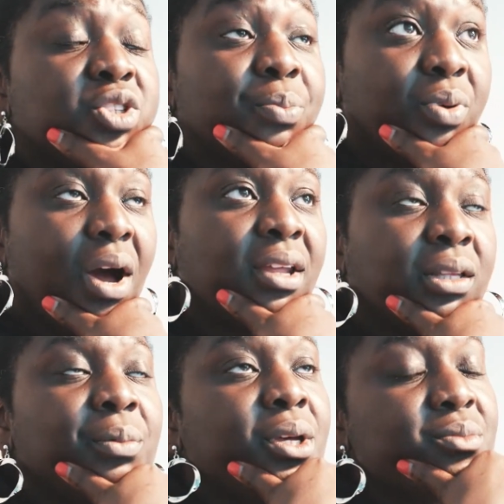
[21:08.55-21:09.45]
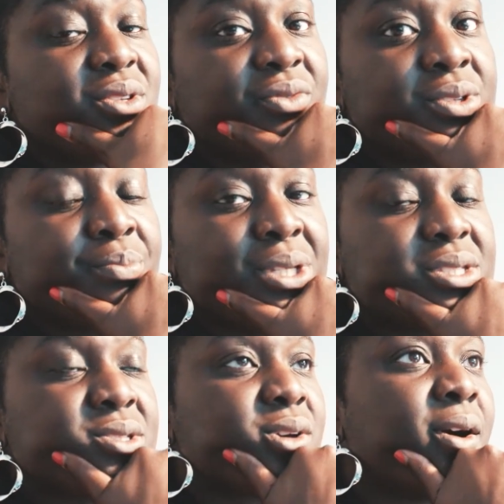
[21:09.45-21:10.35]
Your product becomes a
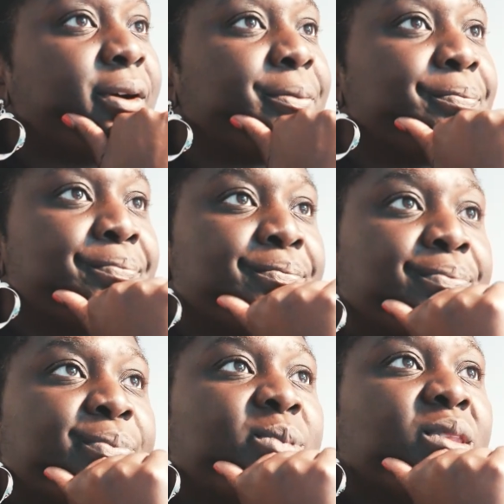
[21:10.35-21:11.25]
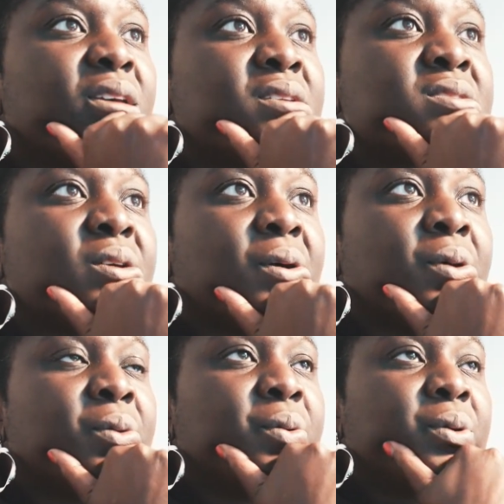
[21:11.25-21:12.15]
business card.
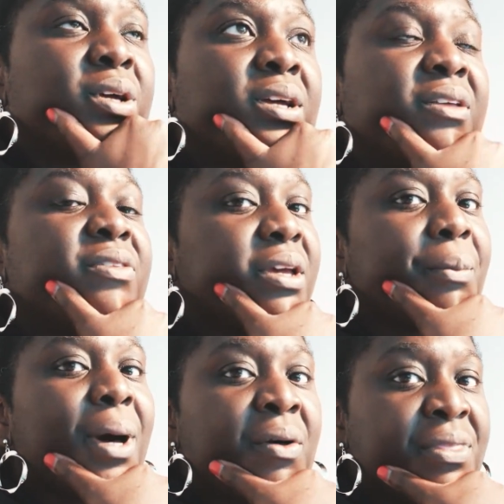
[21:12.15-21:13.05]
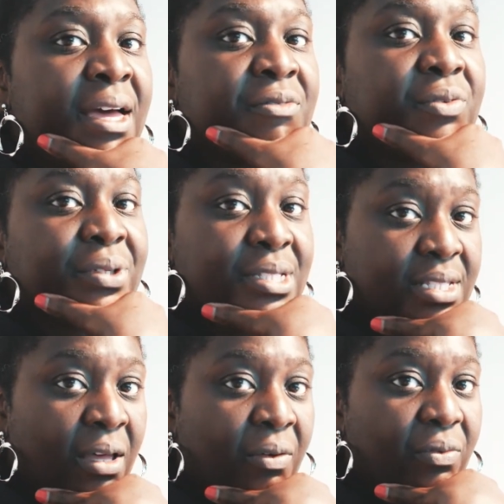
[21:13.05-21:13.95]
So think about that for
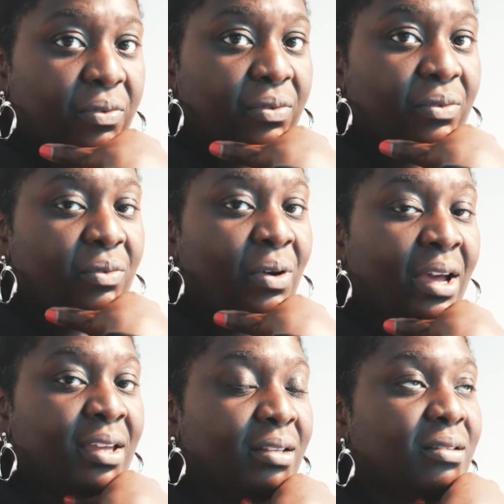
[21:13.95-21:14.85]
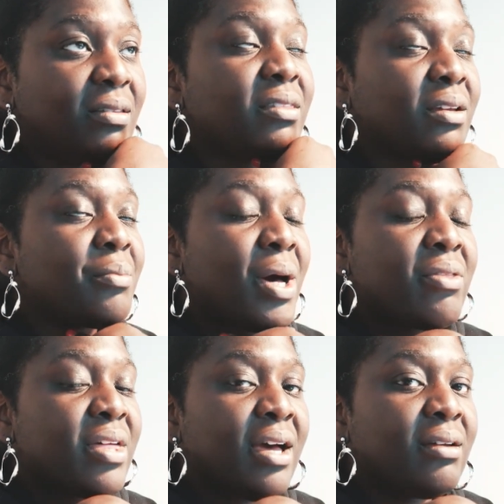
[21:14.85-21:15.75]
yourself, right? Think about
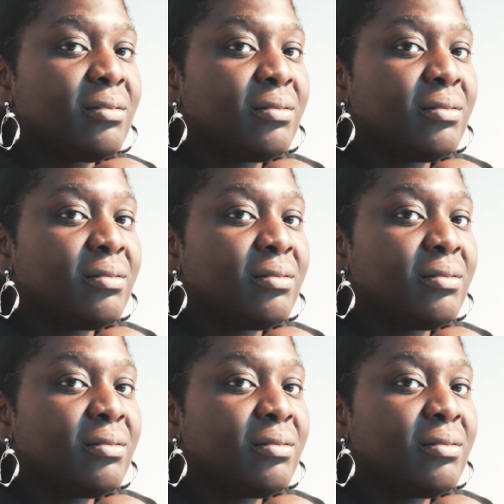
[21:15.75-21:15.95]
that.